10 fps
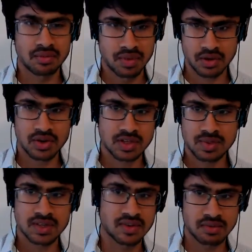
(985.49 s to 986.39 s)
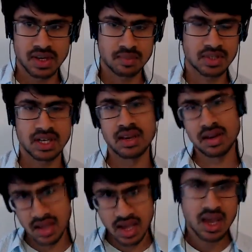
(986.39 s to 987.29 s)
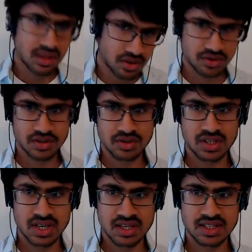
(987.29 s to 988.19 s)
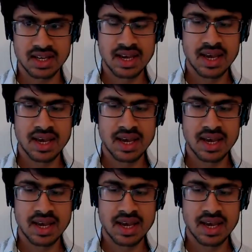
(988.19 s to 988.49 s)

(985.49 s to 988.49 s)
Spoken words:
Bitcoin-specific meetups in those two cities.